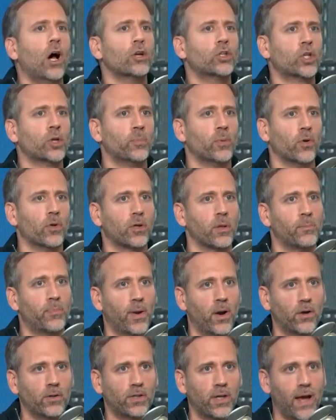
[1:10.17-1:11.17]
is untouchable
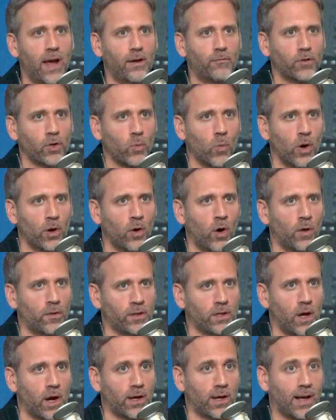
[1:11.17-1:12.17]
compared to everyone,
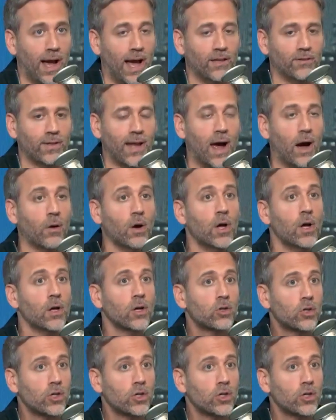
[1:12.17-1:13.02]
all the young guys now.